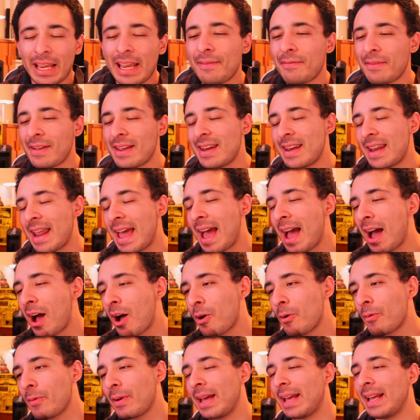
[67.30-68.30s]
even
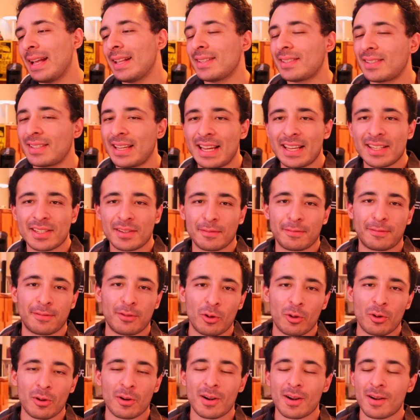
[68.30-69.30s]
now in season
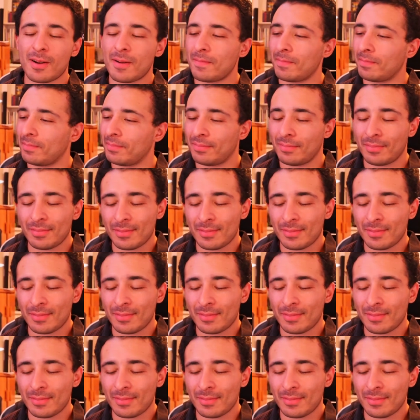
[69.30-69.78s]
four,